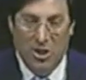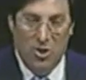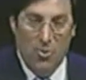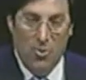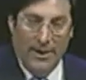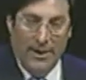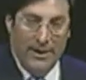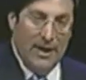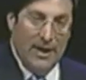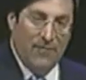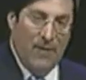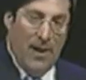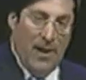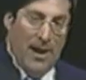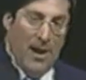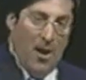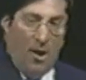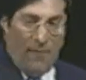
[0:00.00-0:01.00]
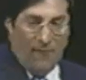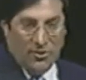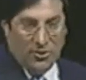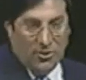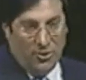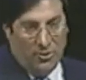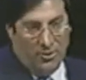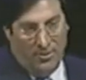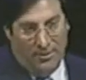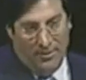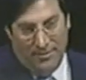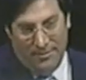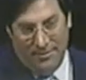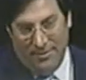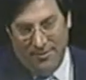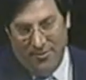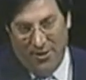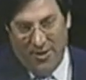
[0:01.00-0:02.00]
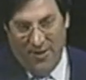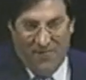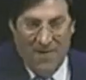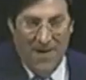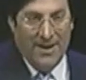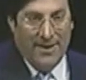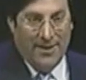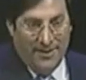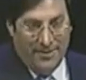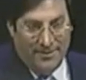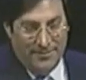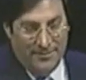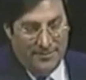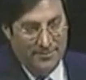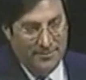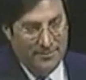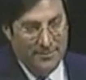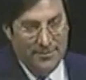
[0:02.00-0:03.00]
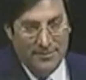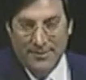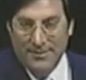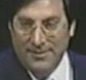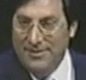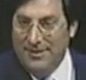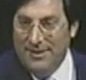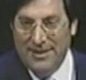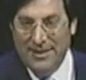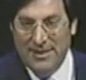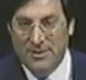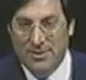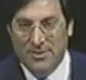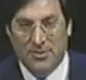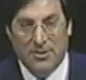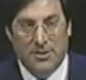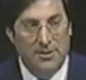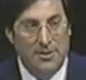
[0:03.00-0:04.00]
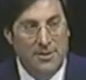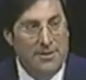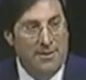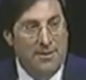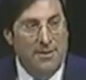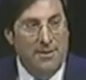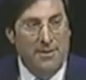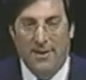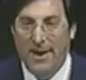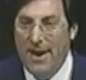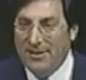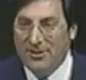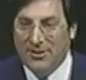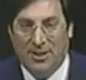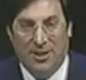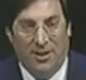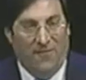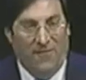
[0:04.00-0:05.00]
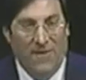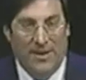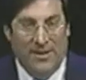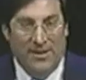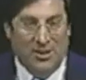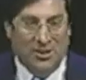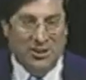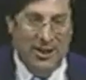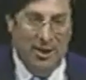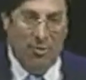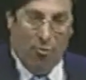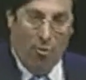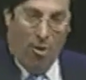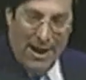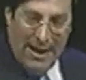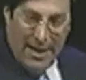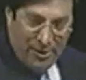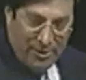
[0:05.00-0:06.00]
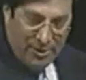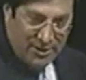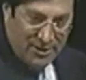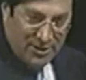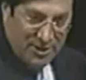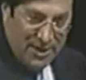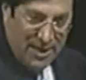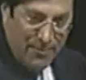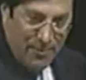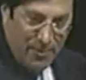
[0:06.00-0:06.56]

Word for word: can you identify, officer, the defendant? And he goes, Yes, the defendant is sitting right here at this